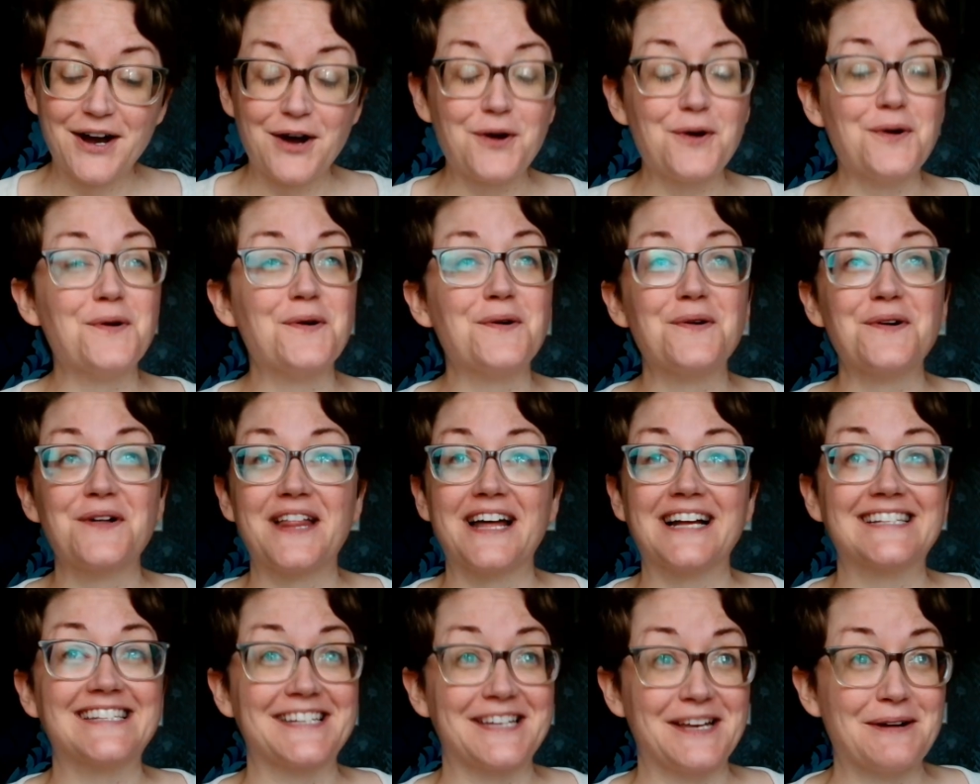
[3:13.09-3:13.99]
Oh,
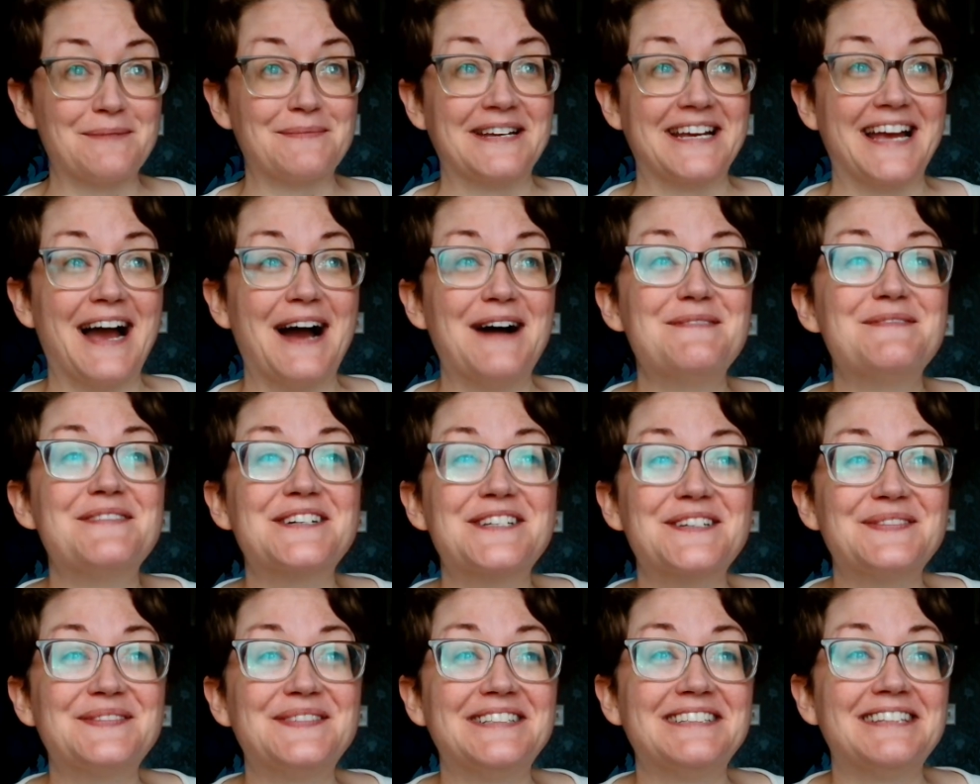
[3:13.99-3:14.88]
that's yummy. How
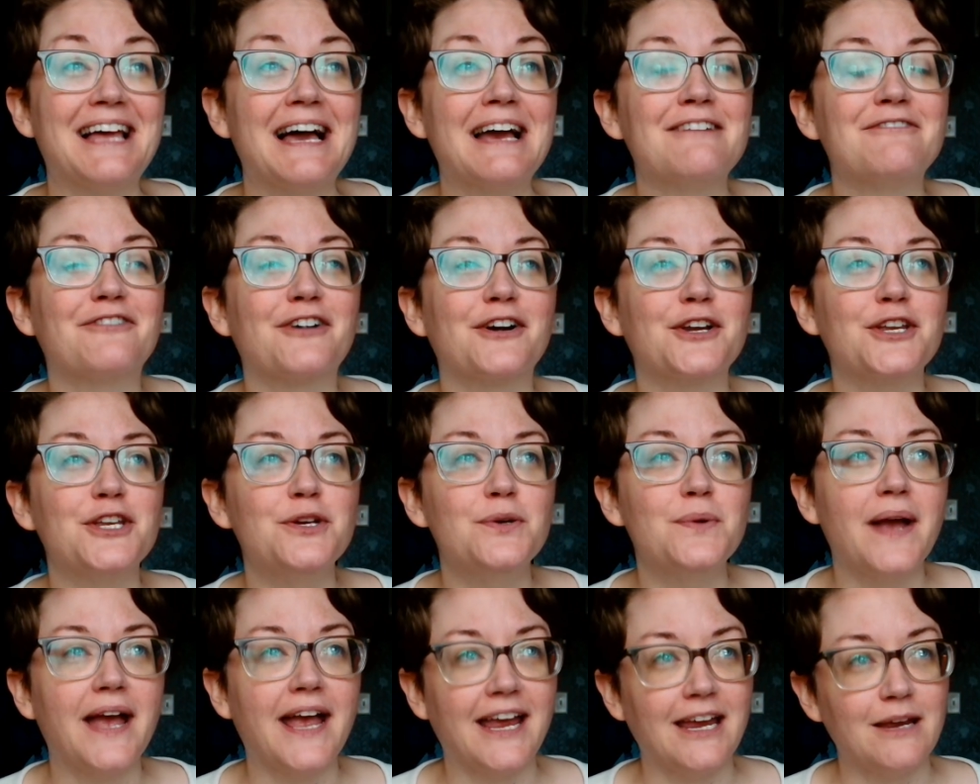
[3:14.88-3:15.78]
much of a life are
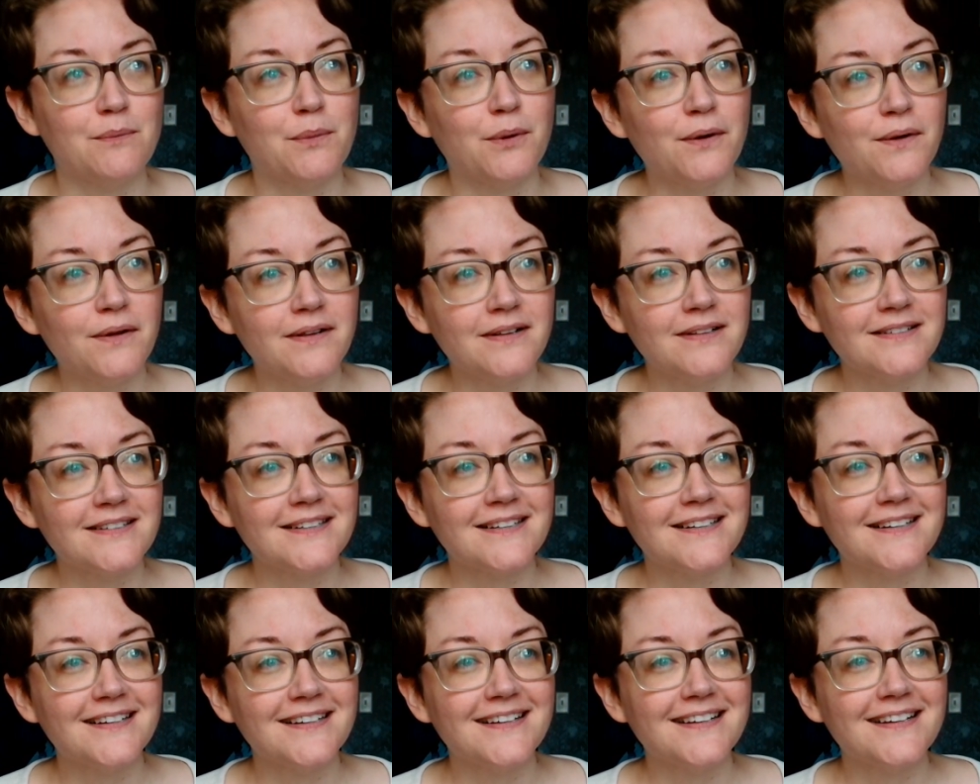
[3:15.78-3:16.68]
you able
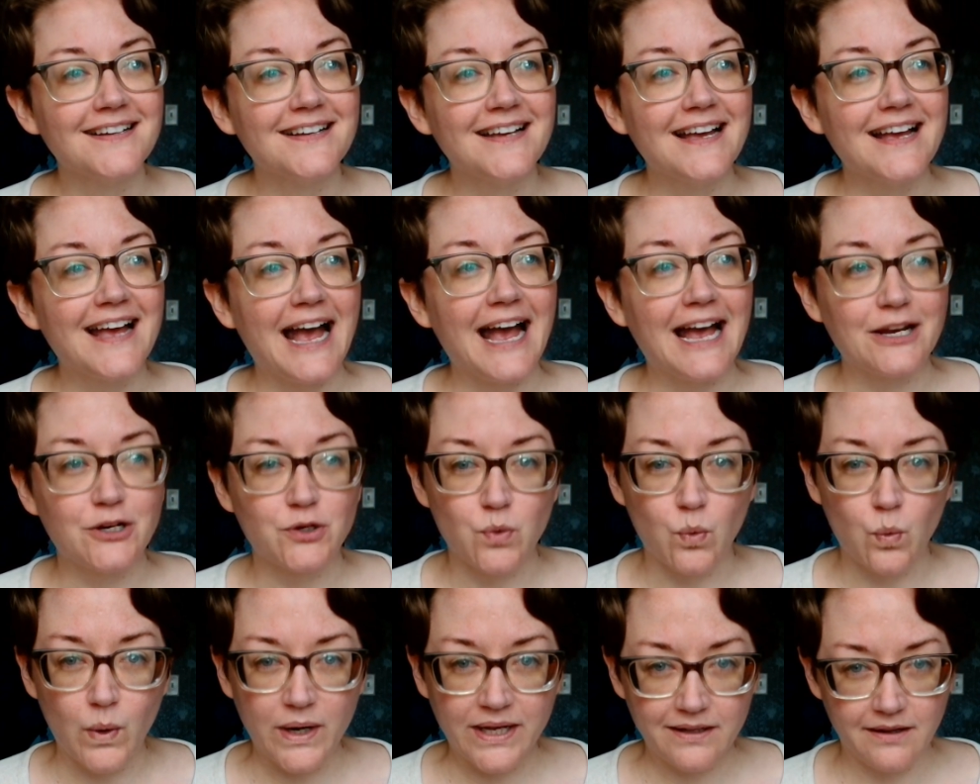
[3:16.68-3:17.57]

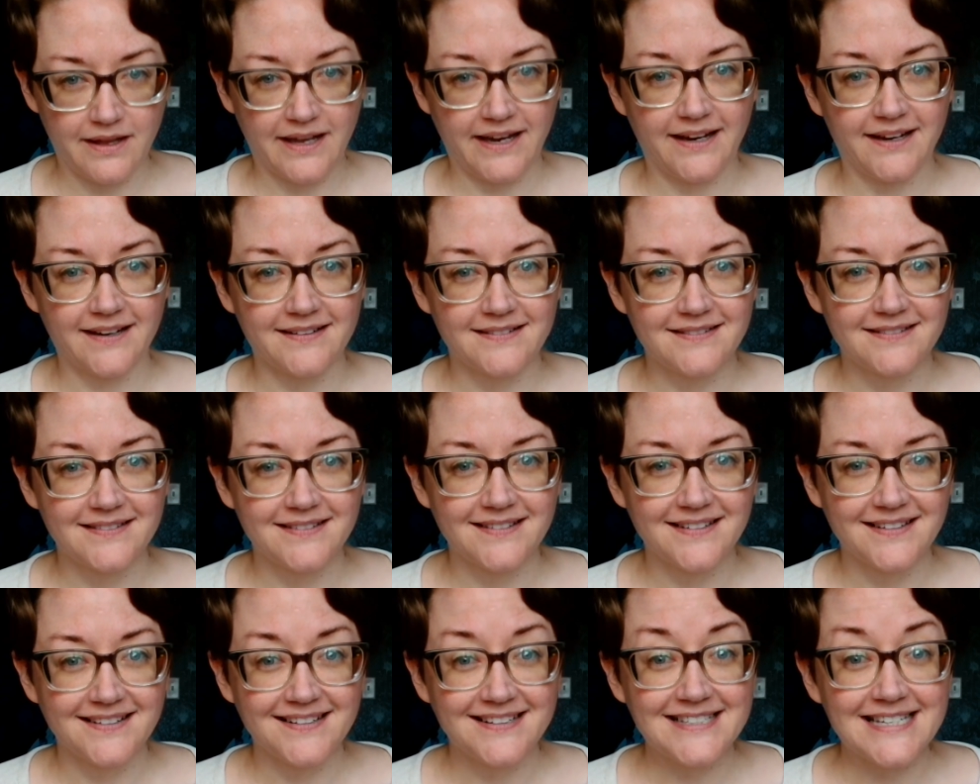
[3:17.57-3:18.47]
and willing
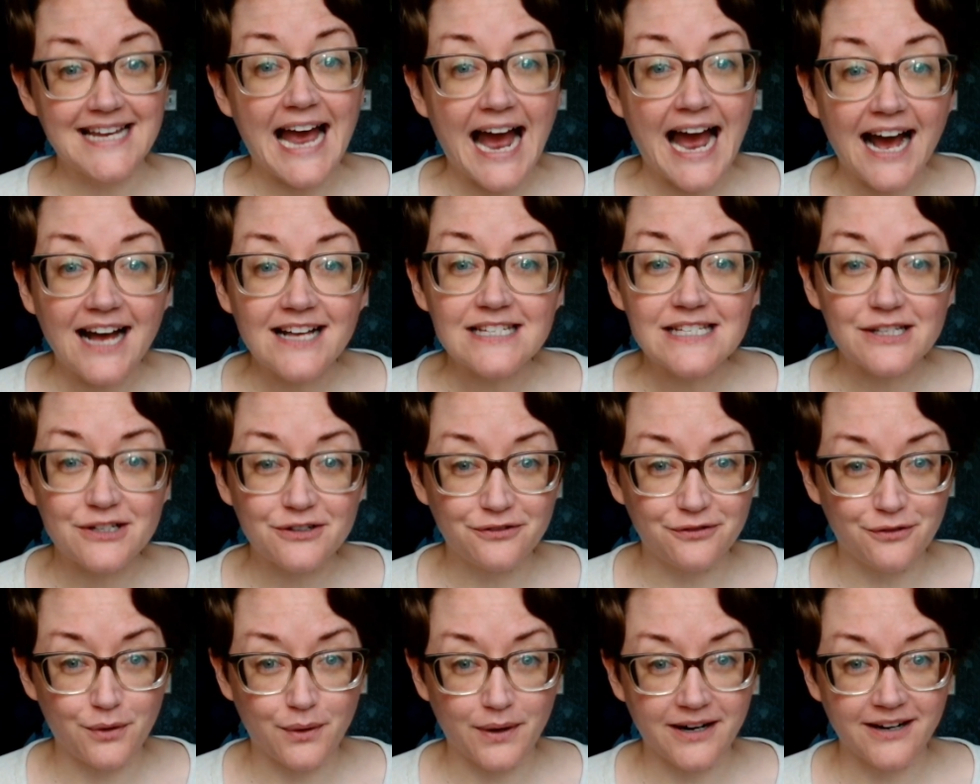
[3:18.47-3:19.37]
to ask
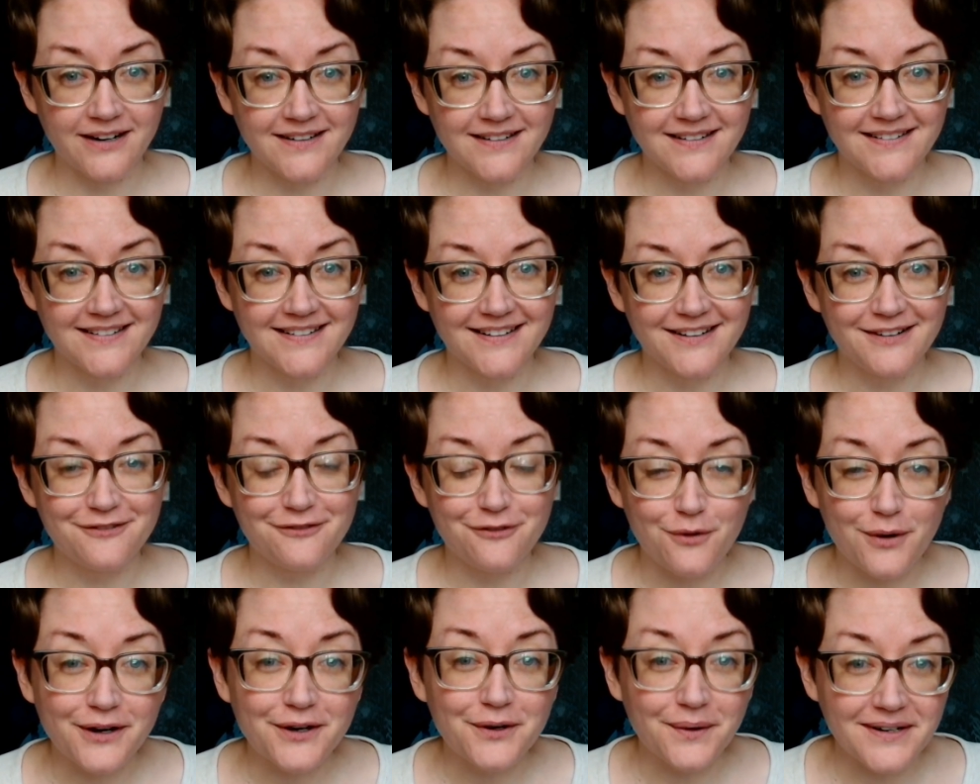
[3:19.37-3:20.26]
for
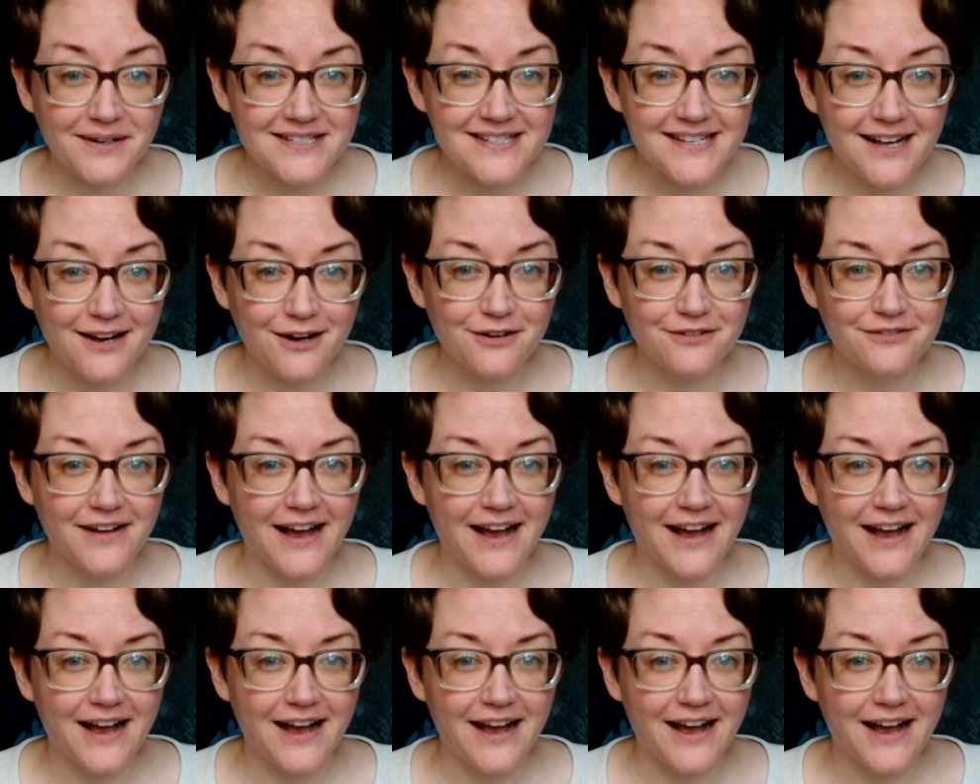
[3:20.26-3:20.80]
for yourself.